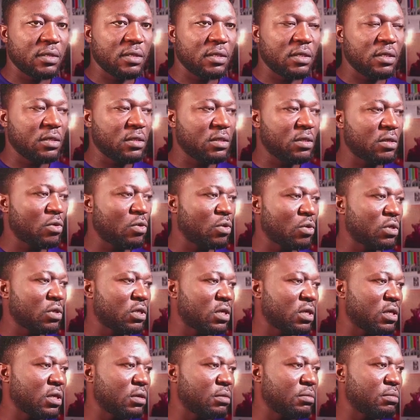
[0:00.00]
Hit the
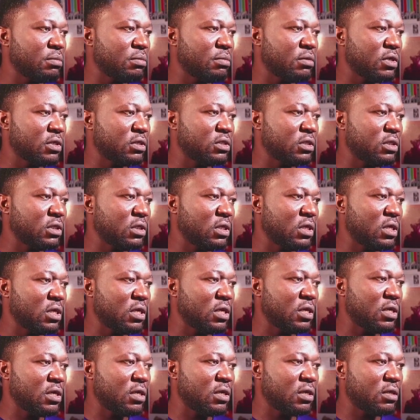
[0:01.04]
OK button
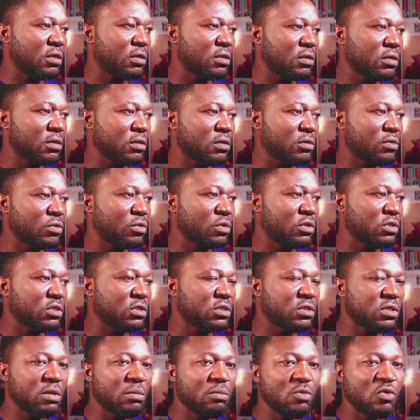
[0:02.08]
here. Do the
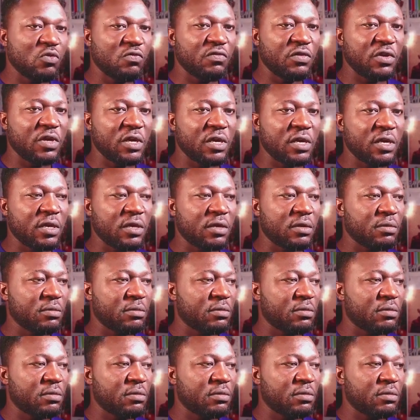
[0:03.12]
same move here.